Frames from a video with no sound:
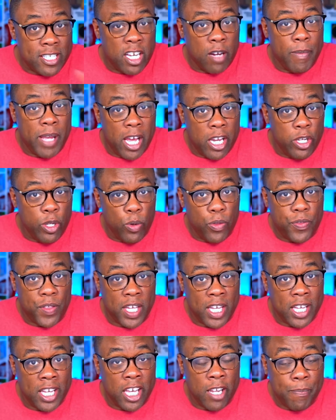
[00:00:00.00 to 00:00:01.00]
gonna be a new
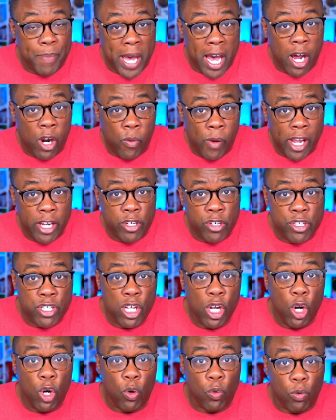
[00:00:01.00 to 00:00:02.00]
thing in Power Rangers?
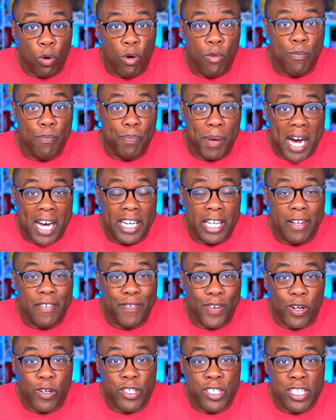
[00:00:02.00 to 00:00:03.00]
robotic
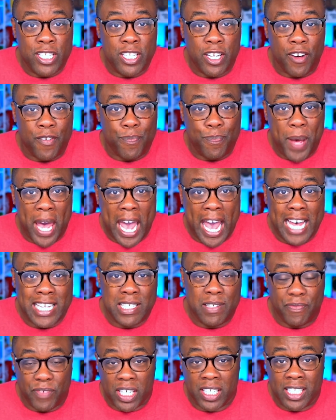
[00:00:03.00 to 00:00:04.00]
versions of
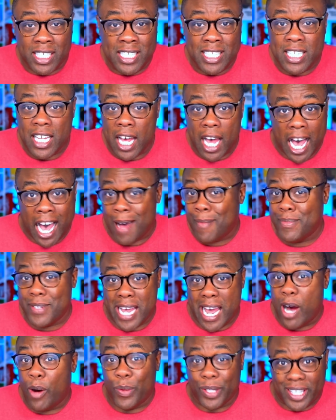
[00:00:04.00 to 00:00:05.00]
past villains, I'm
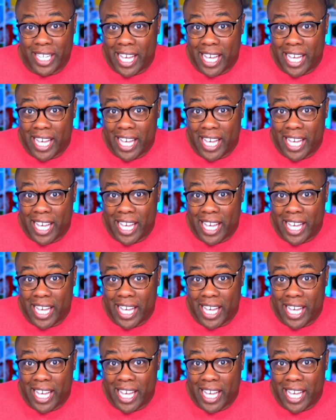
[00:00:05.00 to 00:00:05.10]
down with